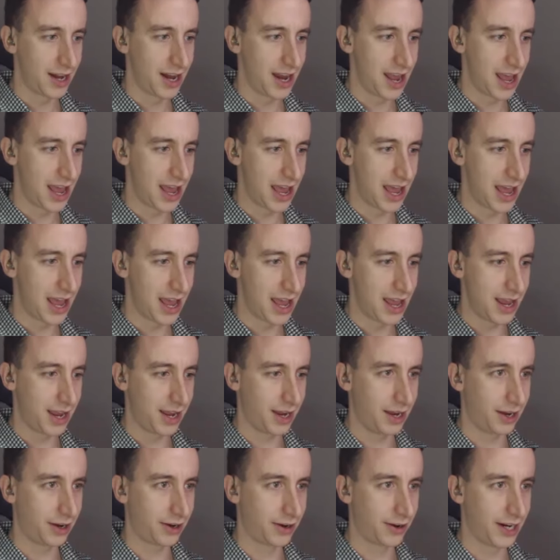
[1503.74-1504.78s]
Nah,
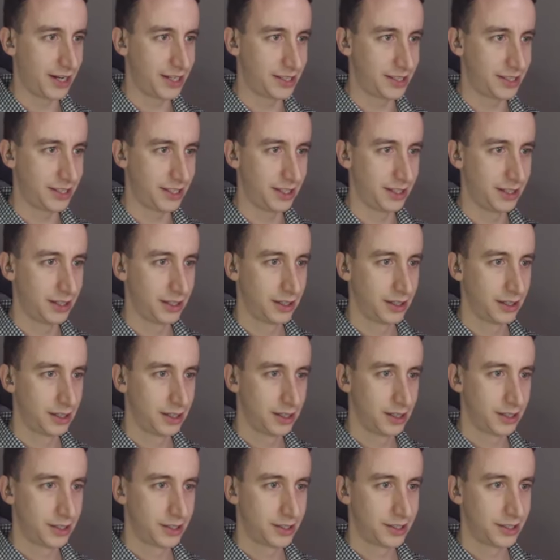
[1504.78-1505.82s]
I ain't crazy.
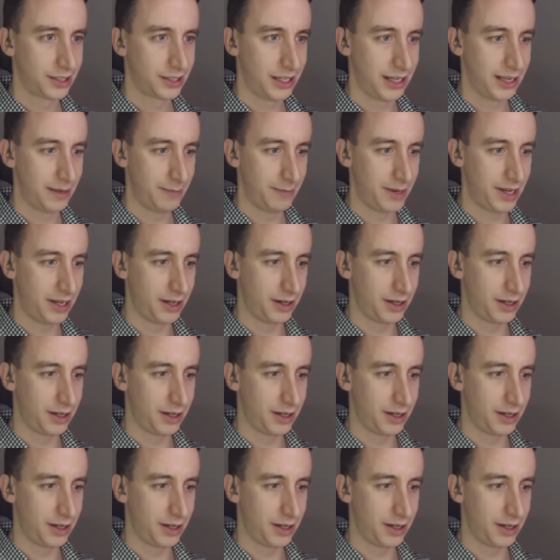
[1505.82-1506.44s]
Just let